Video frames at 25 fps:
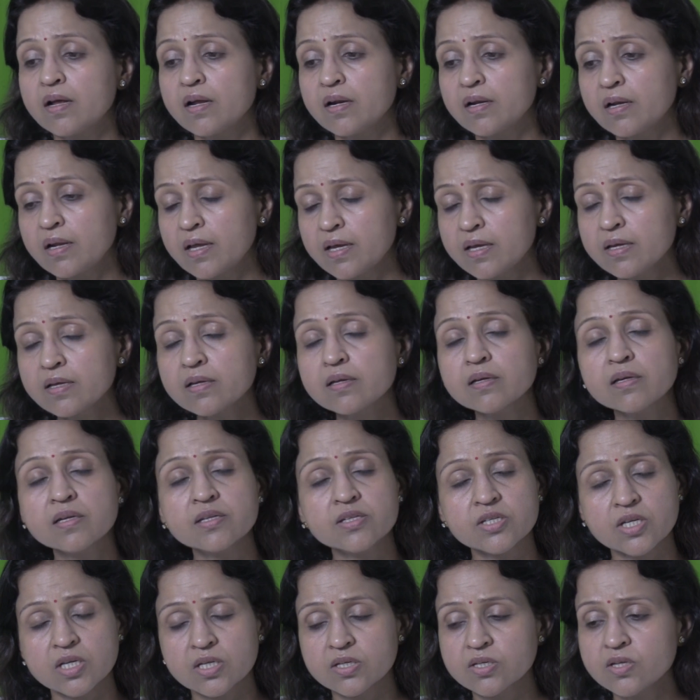like
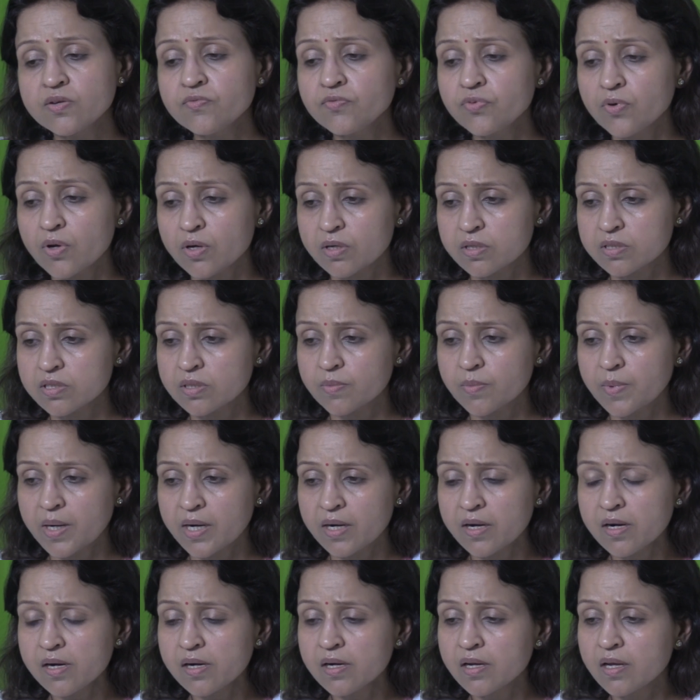injection
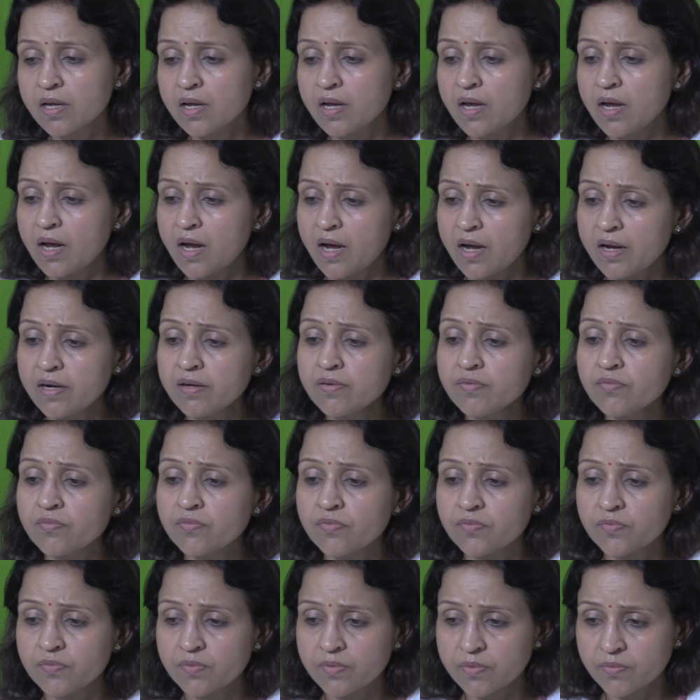furosemide
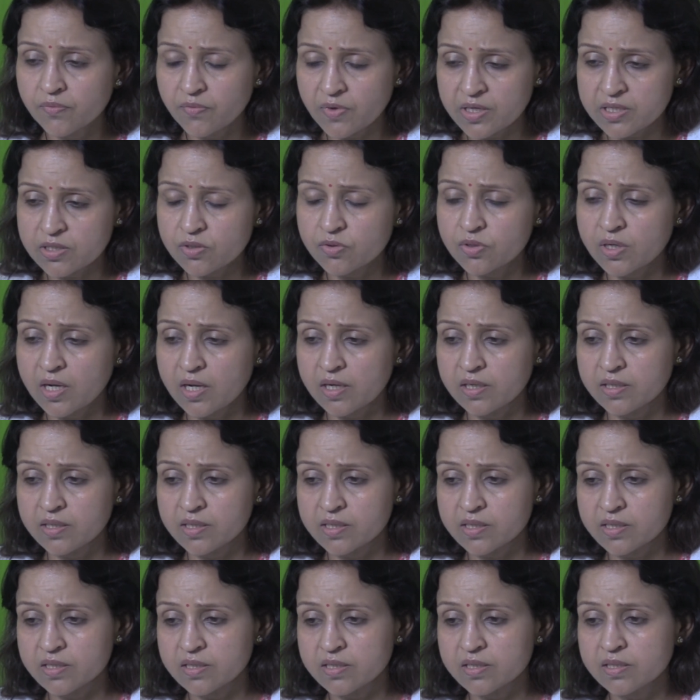and
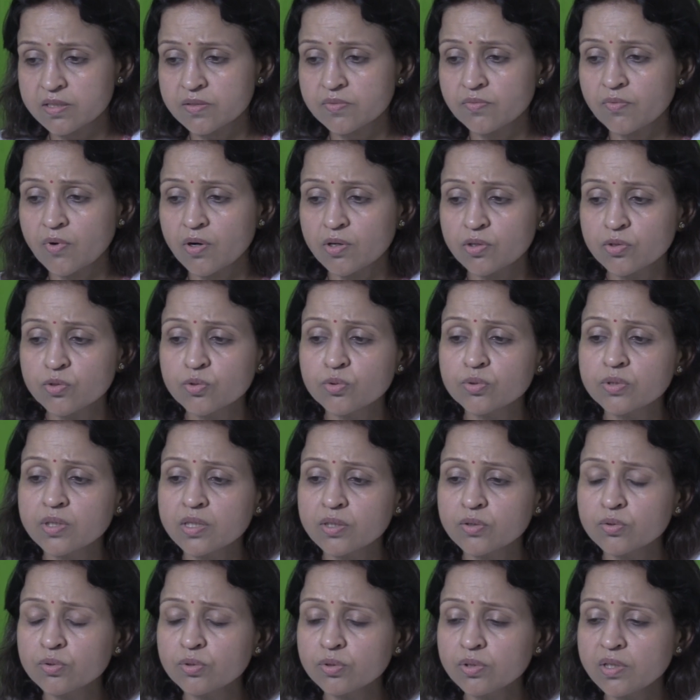vasodilators. What do?
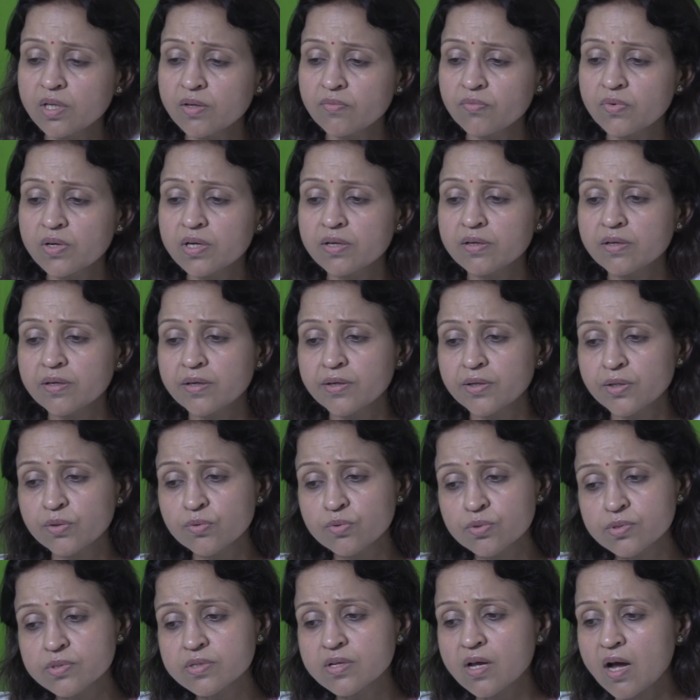They will
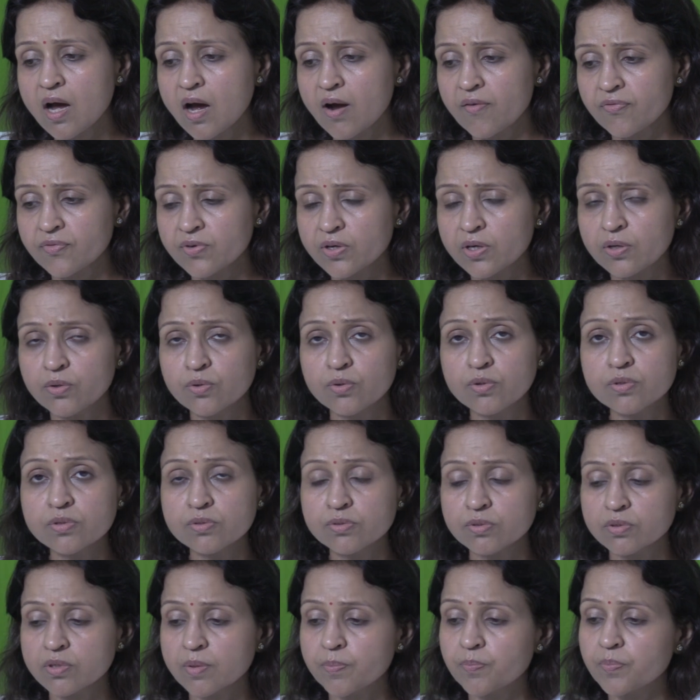reduce the afterload,
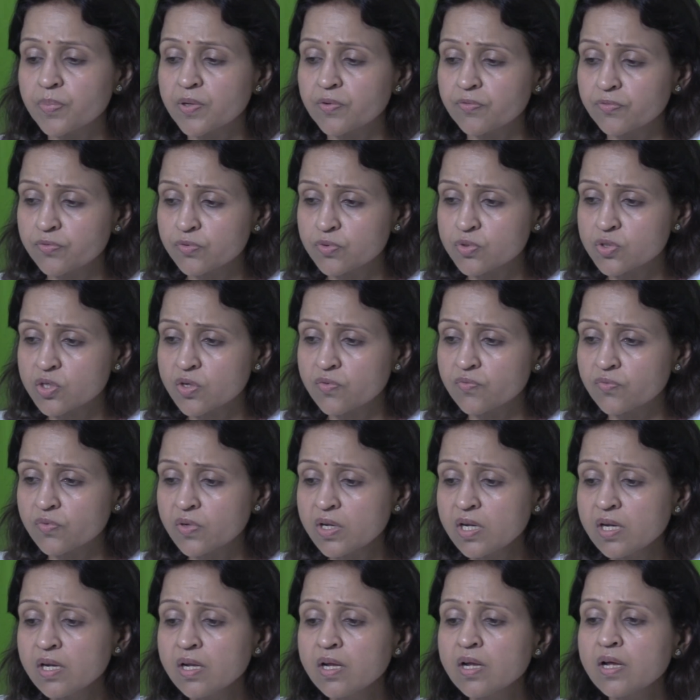so the perfusion
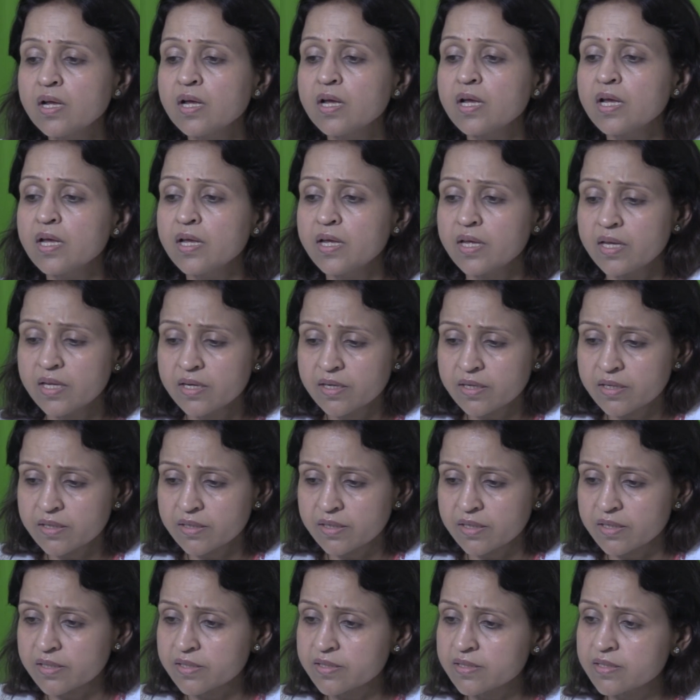will
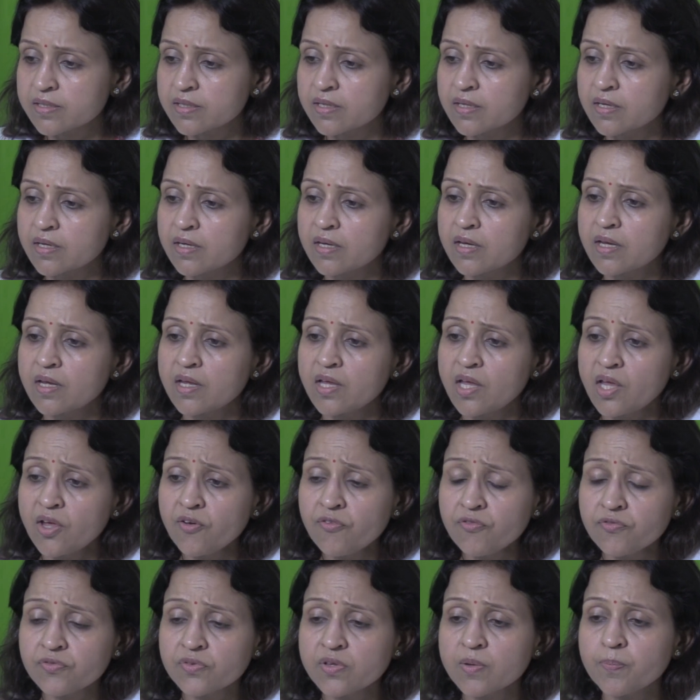increase.
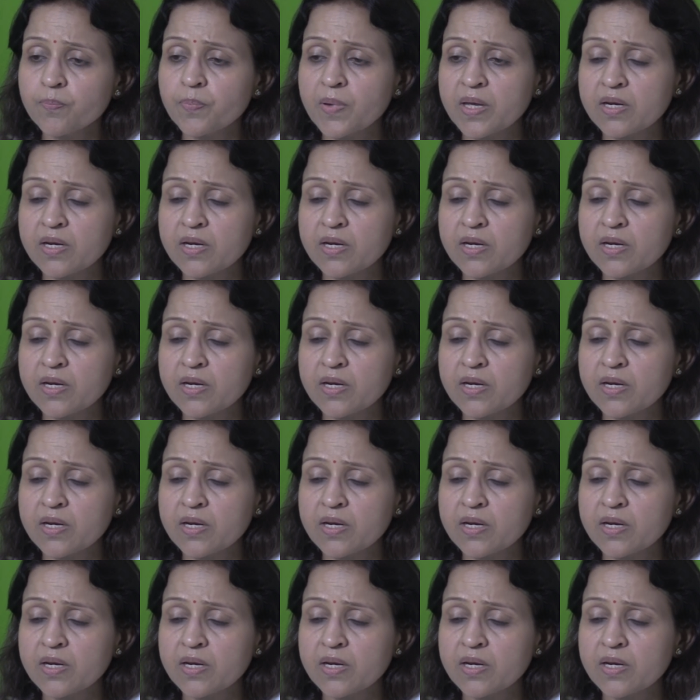If the